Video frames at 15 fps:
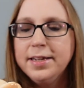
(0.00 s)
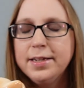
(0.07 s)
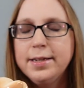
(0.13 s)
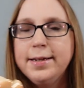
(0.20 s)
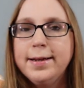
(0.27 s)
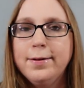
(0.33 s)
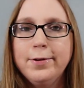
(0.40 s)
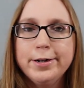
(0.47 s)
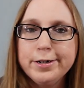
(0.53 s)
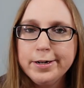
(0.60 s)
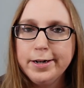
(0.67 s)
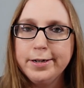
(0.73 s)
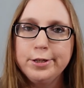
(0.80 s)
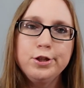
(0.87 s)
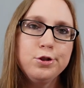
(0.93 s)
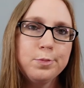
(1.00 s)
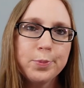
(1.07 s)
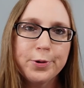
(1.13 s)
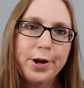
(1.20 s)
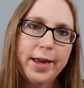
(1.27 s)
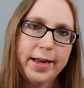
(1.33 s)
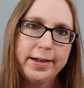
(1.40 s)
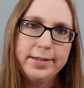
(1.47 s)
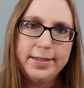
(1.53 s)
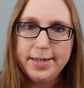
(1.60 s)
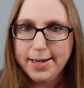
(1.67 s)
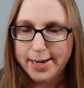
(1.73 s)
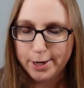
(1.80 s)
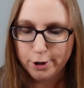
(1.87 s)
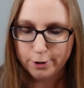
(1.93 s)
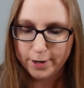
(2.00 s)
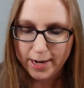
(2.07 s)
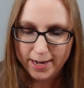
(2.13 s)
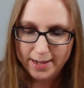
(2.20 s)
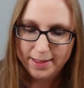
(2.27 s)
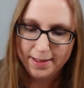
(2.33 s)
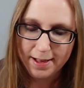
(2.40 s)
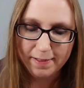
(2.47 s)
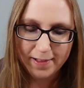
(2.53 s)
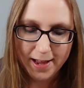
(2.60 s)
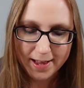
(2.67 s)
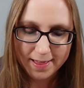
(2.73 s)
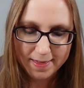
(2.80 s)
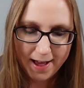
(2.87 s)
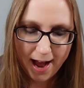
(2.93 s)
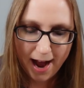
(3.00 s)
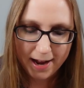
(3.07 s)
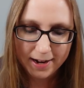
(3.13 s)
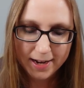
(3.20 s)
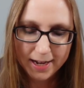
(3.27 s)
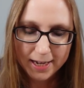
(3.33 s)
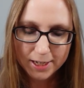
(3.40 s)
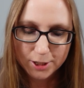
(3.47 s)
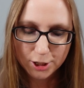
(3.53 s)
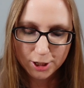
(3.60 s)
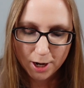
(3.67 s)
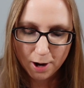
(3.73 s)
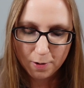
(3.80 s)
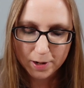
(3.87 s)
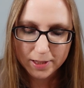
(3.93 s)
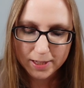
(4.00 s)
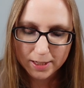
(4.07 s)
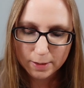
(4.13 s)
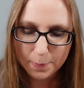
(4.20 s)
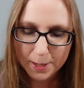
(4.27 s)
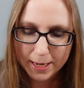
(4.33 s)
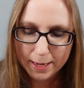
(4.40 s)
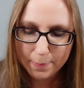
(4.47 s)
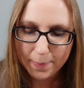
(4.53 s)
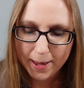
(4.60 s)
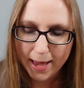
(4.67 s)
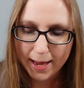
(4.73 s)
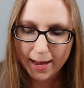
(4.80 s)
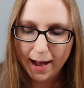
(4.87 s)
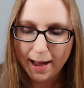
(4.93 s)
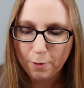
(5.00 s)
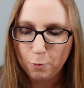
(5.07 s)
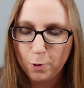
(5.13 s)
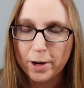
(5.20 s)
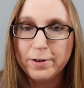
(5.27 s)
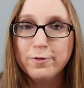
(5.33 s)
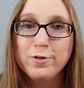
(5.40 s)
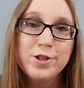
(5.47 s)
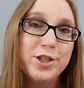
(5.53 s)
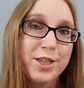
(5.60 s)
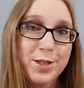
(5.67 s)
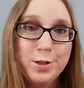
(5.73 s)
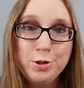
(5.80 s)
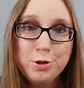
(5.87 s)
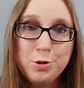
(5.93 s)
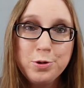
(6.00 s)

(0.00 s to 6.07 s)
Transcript: you know, a, a, super antique or anything like that. So this piggy bank I won for just